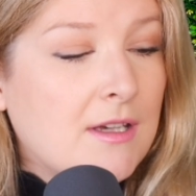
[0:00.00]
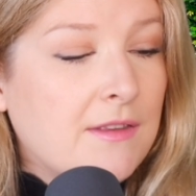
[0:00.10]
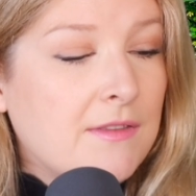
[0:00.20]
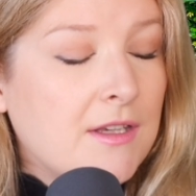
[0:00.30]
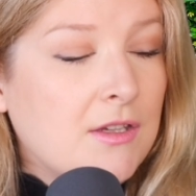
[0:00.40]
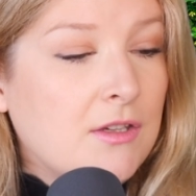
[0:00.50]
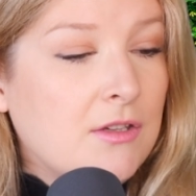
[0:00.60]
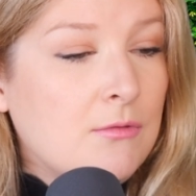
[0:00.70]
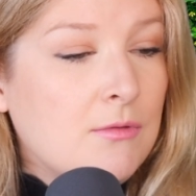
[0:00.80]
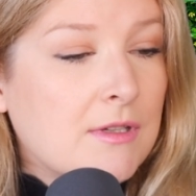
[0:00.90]
I
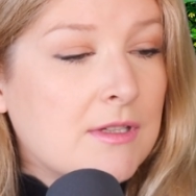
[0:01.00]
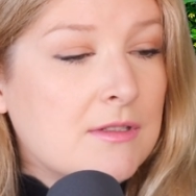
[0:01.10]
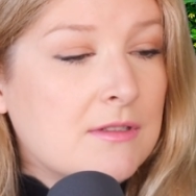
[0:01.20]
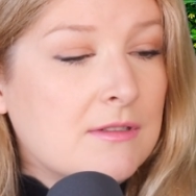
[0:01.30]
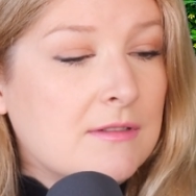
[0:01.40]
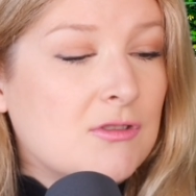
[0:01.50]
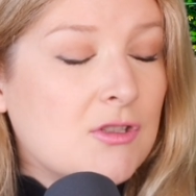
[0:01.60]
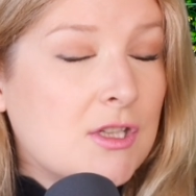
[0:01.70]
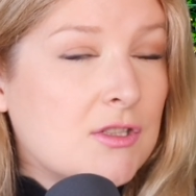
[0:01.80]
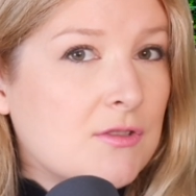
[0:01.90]
think you can
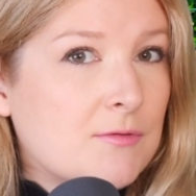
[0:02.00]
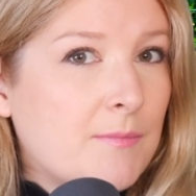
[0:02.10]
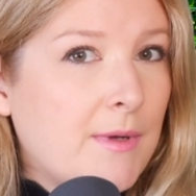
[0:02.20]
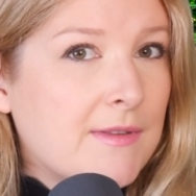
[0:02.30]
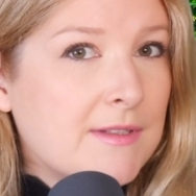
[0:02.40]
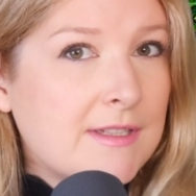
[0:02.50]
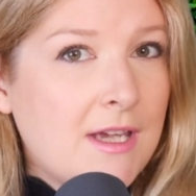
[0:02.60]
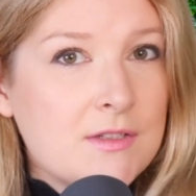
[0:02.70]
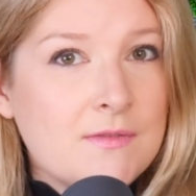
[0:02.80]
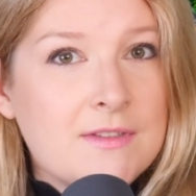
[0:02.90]
judge by the
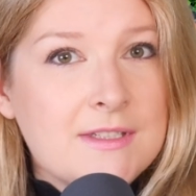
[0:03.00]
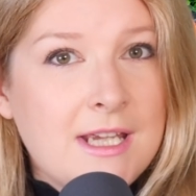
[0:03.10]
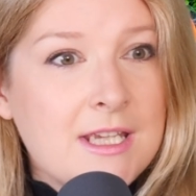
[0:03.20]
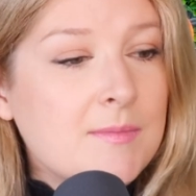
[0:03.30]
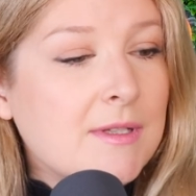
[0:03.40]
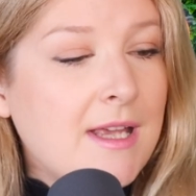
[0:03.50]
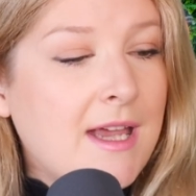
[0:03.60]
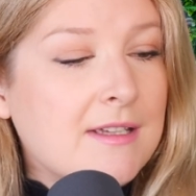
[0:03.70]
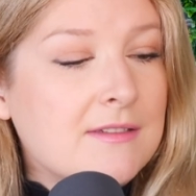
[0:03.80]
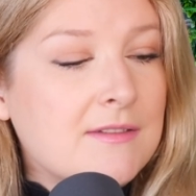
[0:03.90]
size of the table
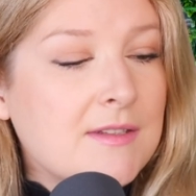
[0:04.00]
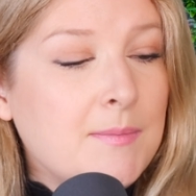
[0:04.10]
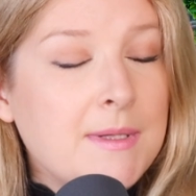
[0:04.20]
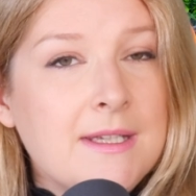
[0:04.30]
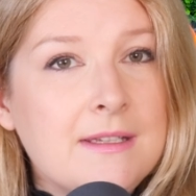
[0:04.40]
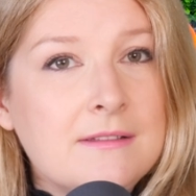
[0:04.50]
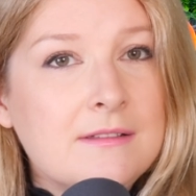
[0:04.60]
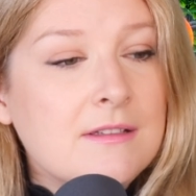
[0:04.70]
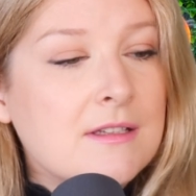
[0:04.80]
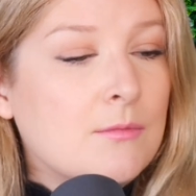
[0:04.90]
and the
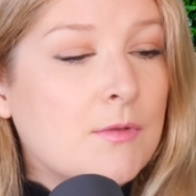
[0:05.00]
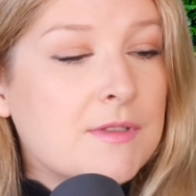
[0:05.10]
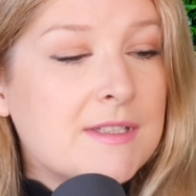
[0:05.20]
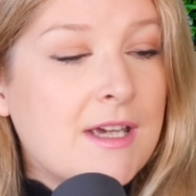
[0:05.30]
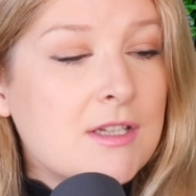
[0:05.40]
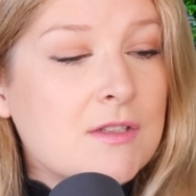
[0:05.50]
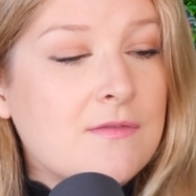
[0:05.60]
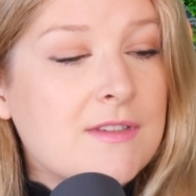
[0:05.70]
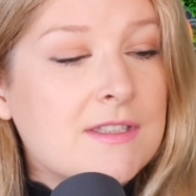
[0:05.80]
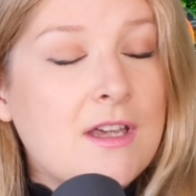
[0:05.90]
peel what the size
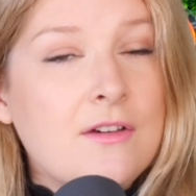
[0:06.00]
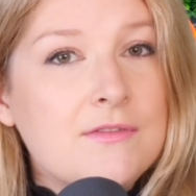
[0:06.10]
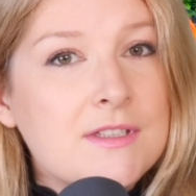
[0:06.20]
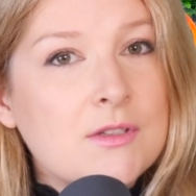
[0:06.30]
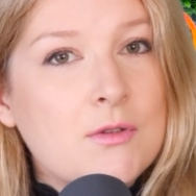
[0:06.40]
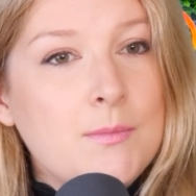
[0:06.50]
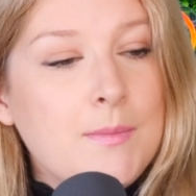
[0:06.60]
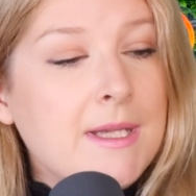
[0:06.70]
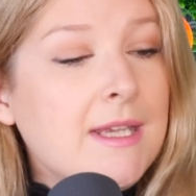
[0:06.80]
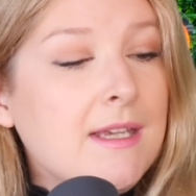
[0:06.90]
of this oven is going to
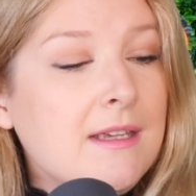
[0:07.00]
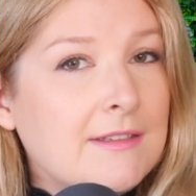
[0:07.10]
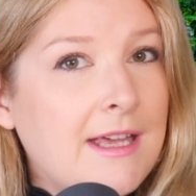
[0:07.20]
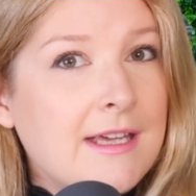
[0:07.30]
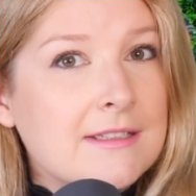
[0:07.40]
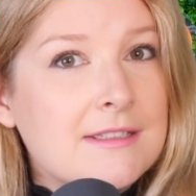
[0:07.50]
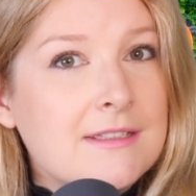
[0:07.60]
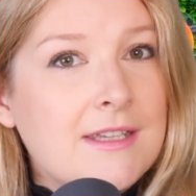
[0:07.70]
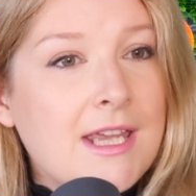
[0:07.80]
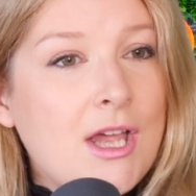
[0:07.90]
be,
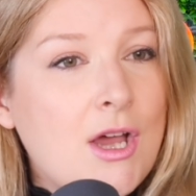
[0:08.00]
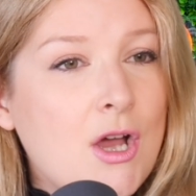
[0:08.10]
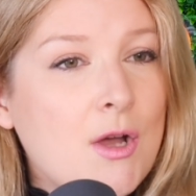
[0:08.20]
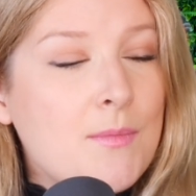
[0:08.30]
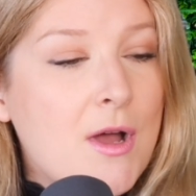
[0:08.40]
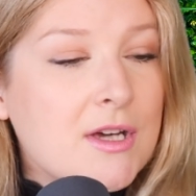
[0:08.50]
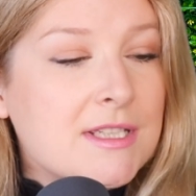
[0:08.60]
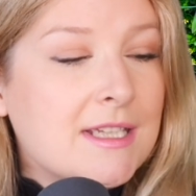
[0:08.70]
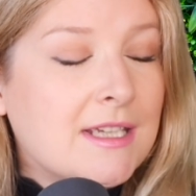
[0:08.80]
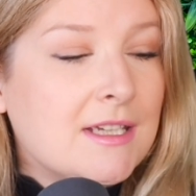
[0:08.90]
that they are
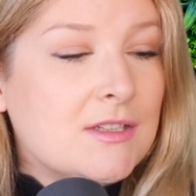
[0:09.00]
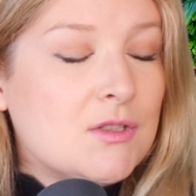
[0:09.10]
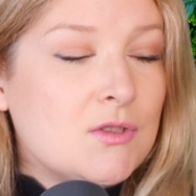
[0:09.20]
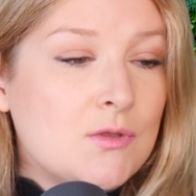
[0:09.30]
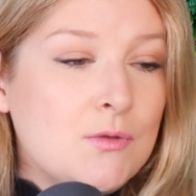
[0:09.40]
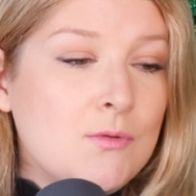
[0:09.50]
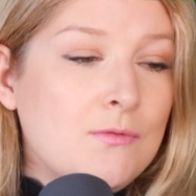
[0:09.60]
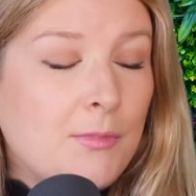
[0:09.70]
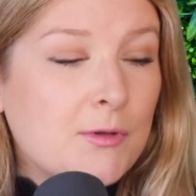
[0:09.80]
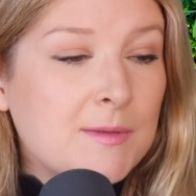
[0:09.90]
marketing it
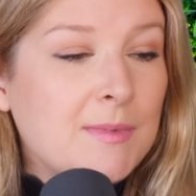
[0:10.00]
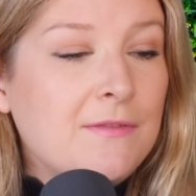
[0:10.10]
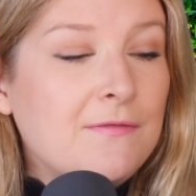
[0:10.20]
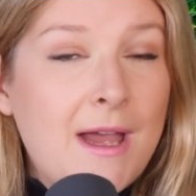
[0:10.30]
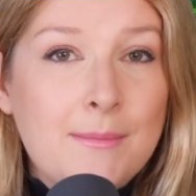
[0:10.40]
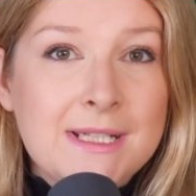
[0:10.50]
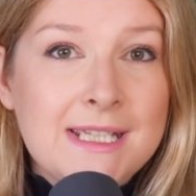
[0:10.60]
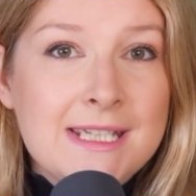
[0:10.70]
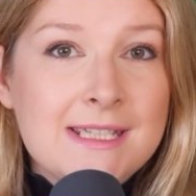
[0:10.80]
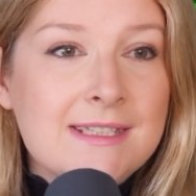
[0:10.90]
to possibly
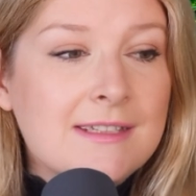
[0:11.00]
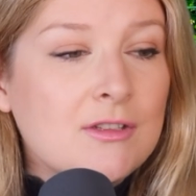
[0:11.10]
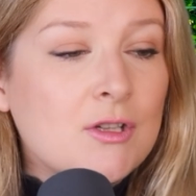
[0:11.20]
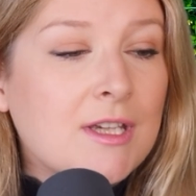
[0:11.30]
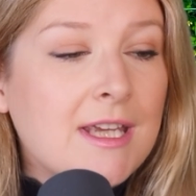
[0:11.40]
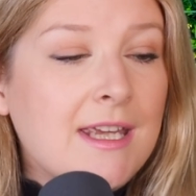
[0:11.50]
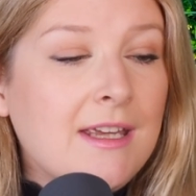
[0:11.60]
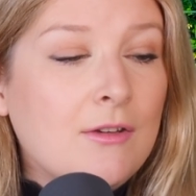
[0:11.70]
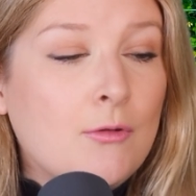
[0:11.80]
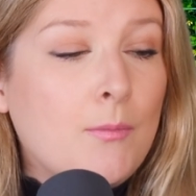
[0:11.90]
families
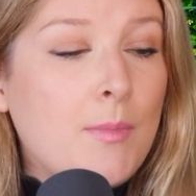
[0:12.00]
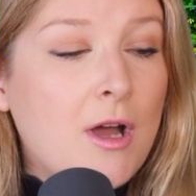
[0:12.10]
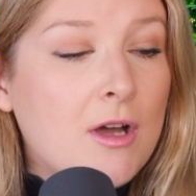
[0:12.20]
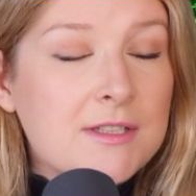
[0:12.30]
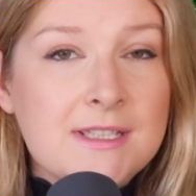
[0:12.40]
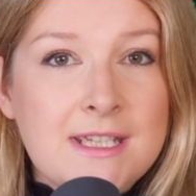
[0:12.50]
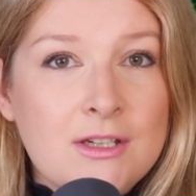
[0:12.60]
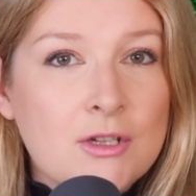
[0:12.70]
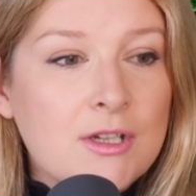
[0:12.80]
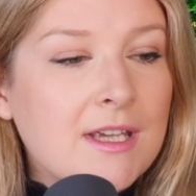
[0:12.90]
cooking or party
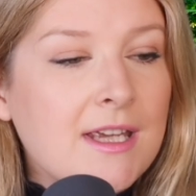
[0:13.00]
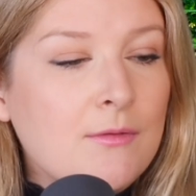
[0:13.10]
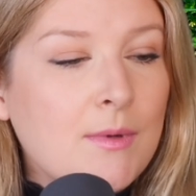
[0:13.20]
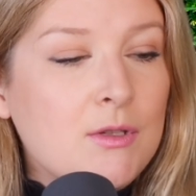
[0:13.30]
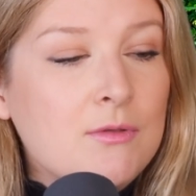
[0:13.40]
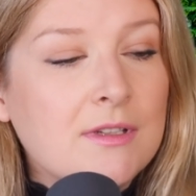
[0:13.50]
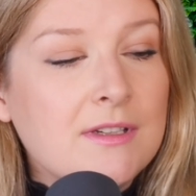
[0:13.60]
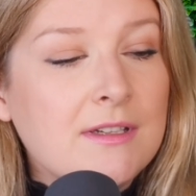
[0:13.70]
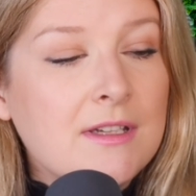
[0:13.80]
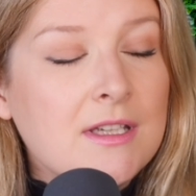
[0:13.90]
cooking, where you
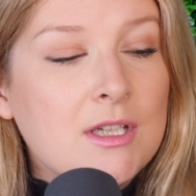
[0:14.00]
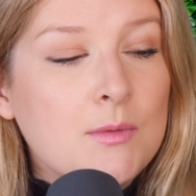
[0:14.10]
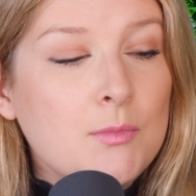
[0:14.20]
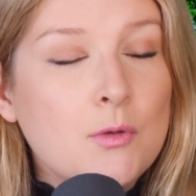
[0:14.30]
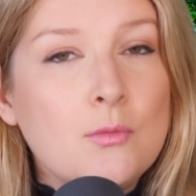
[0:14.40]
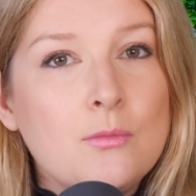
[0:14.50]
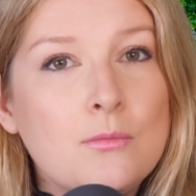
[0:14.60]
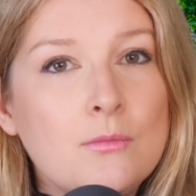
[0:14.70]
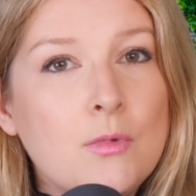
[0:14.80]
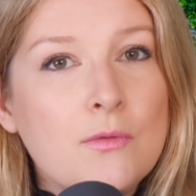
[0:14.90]
can put
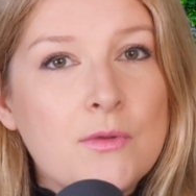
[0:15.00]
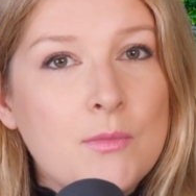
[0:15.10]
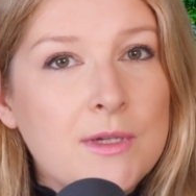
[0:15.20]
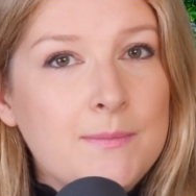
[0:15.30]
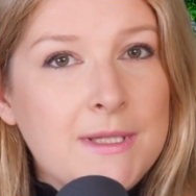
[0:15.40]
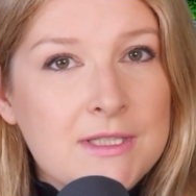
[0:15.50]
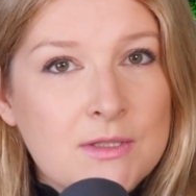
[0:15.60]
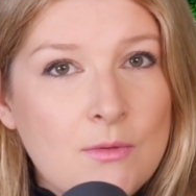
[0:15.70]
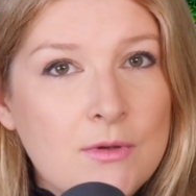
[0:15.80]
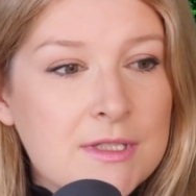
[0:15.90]
more than one
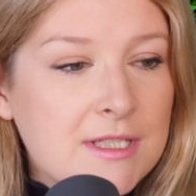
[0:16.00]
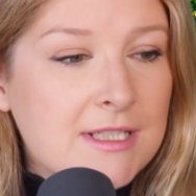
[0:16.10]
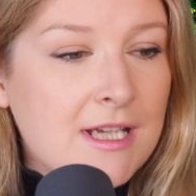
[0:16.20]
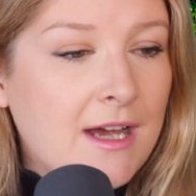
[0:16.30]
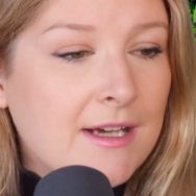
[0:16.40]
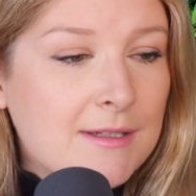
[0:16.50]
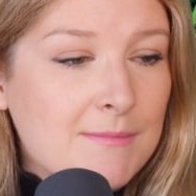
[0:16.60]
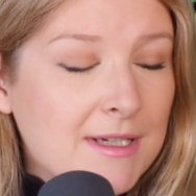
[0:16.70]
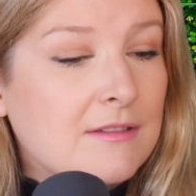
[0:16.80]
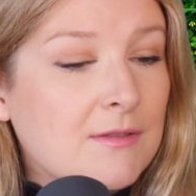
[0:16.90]
pizza on at a time.